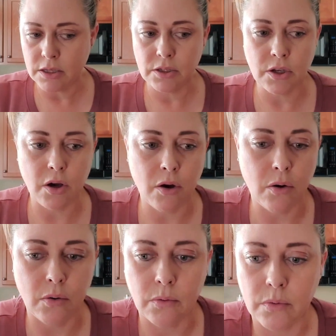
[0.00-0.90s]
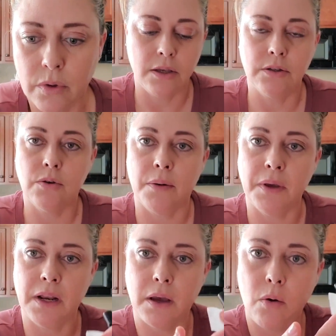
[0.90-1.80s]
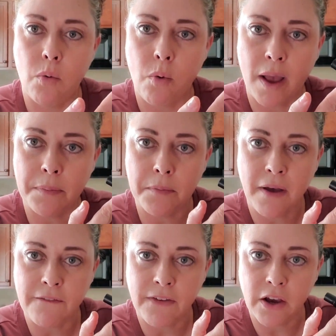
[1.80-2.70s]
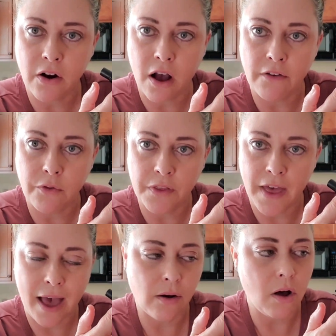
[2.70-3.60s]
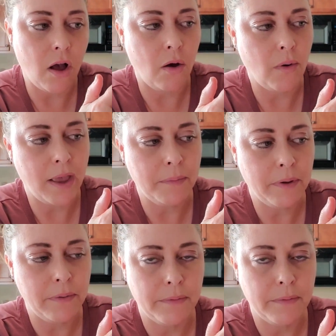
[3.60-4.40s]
So I'm gonna wipe my finger off with the alcohol wipe.